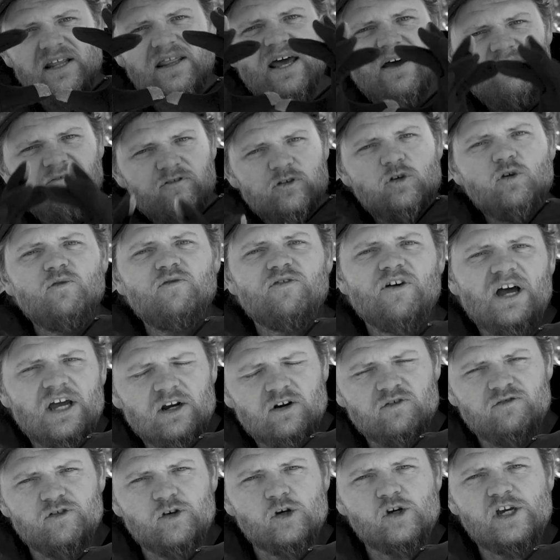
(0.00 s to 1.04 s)
that viewfinder
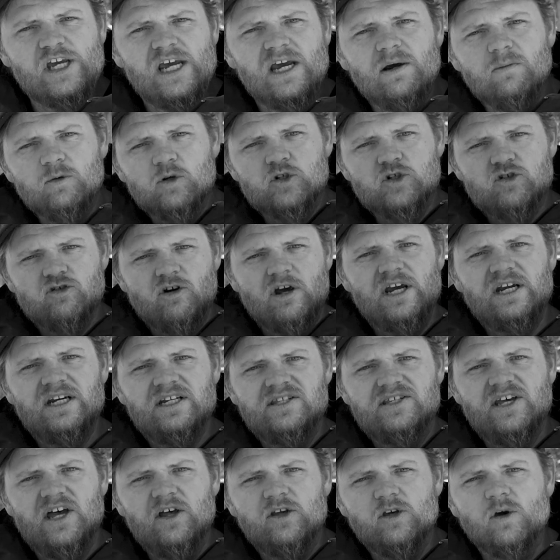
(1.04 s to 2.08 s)
of your camera is trying to
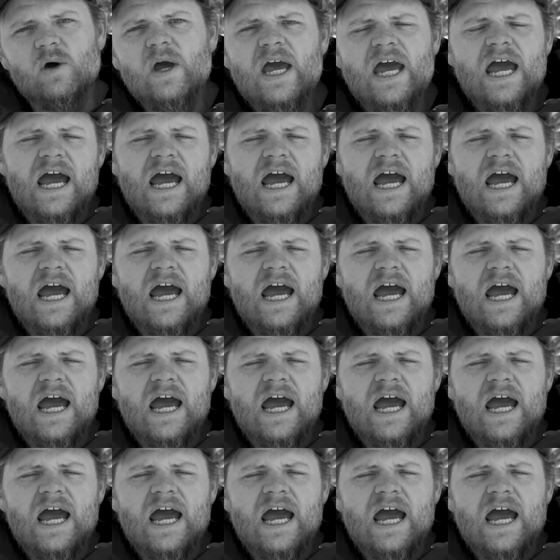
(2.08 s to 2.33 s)
tell you.